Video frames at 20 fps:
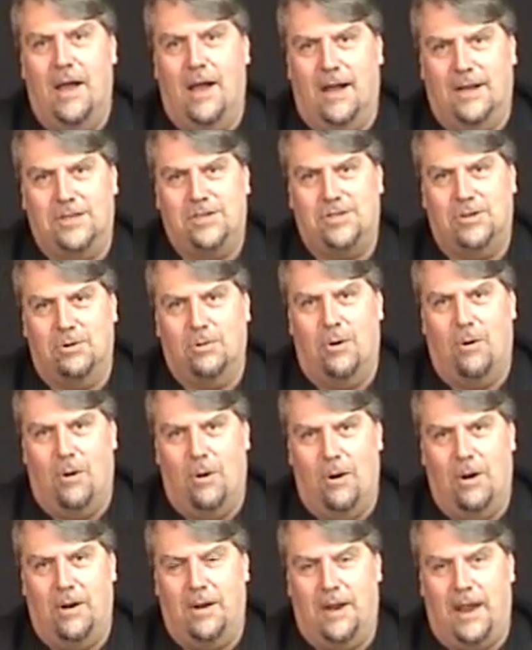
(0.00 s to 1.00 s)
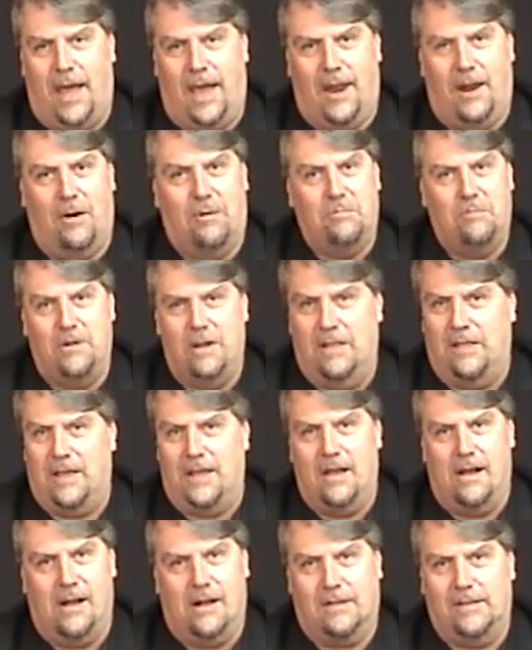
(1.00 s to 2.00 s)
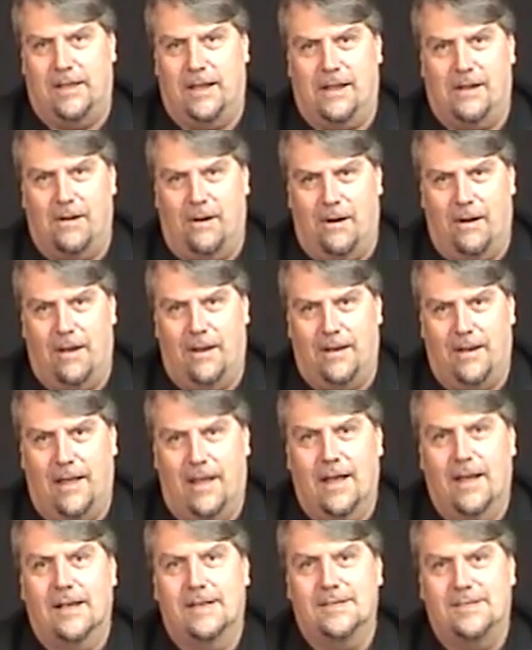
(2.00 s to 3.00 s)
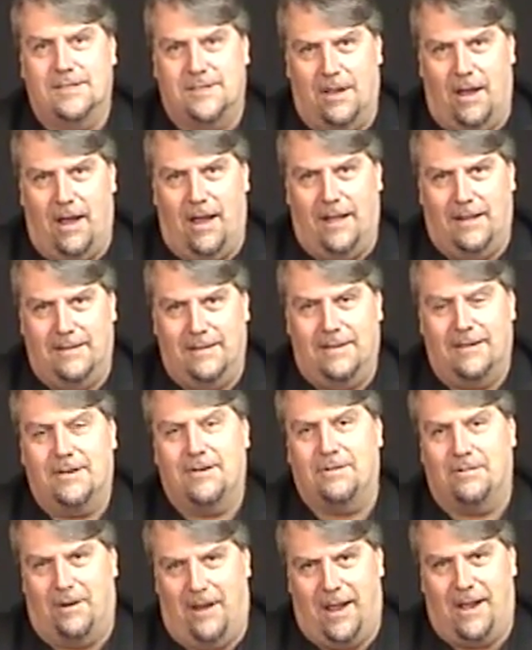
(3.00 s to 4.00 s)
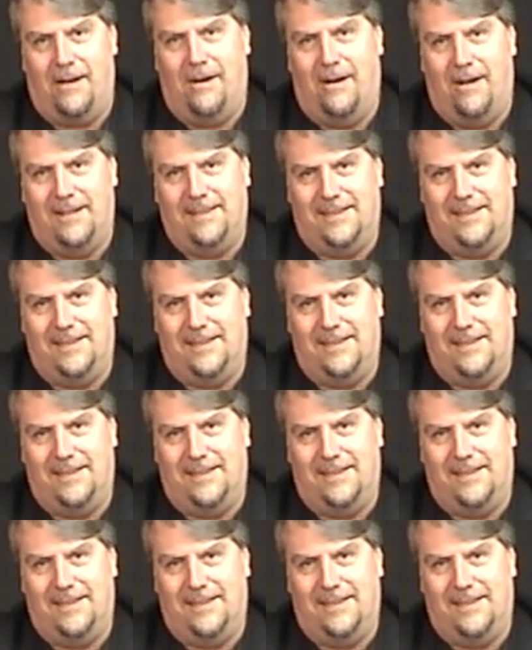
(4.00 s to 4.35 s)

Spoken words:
a shoehorn and a really ugly card, signed Craig R.